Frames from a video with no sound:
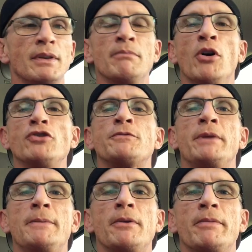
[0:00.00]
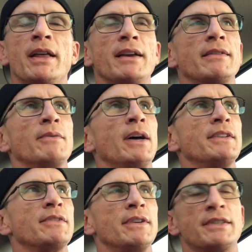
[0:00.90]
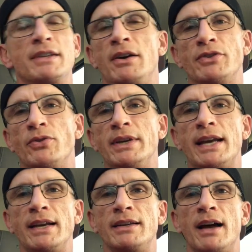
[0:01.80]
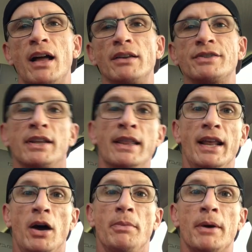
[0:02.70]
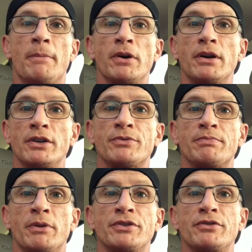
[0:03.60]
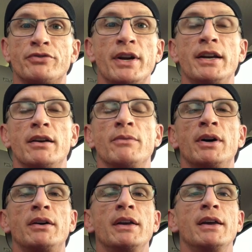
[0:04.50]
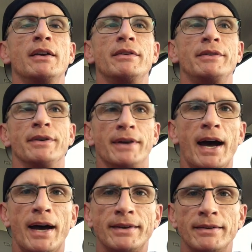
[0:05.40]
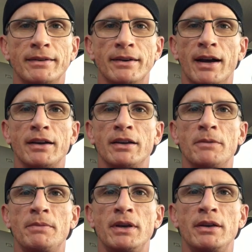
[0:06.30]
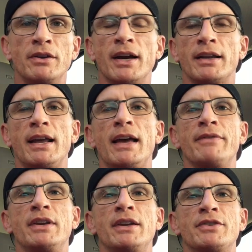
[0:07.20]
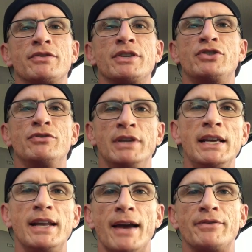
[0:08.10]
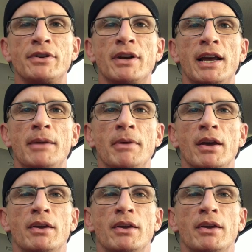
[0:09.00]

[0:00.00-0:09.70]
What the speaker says: Most people will be like, well, it's only $90, and then I'll be a personal trainer. Well, you're not going to have the initials that you need after your name.